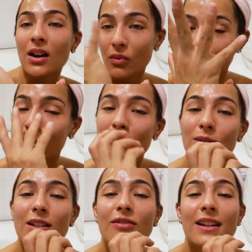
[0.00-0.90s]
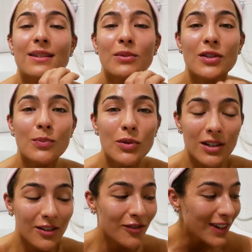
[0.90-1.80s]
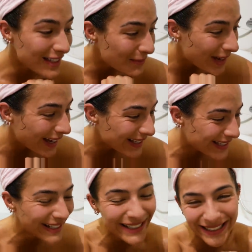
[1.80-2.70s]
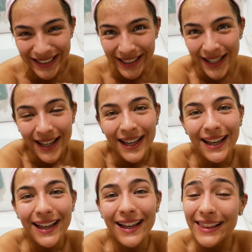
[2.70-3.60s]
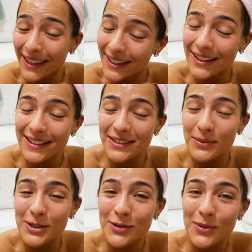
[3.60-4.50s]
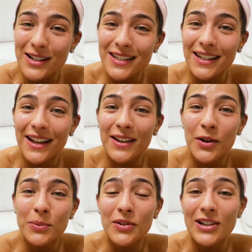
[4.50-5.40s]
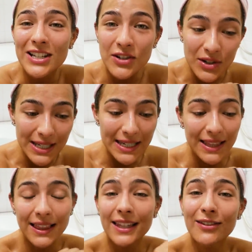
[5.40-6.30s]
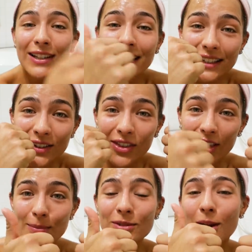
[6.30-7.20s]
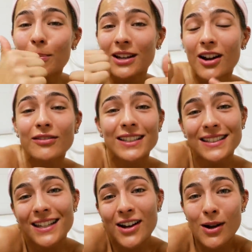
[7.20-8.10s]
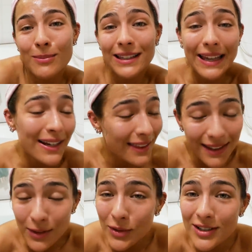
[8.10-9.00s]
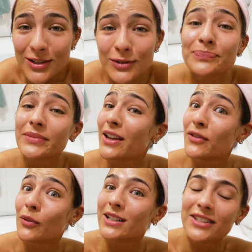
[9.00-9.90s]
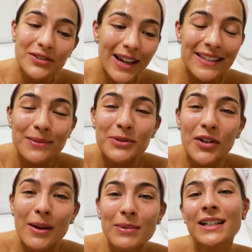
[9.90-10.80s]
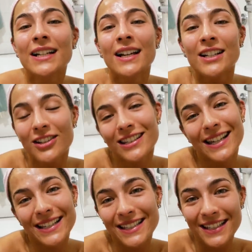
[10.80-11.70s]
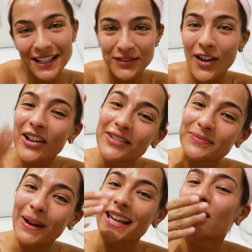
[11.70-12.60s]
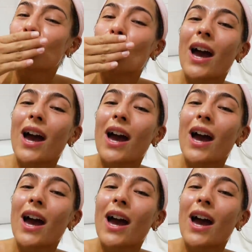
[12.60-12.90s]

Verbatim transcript: with my sweaty face. I'm going to put on a face mask. Thank you guys so much for watching. I hope you enjoyed it. Leave it a little thumbs up and obviously comment anything you want to, if you want to, and subscribe. Talk to you guys in the next vlog. Bye.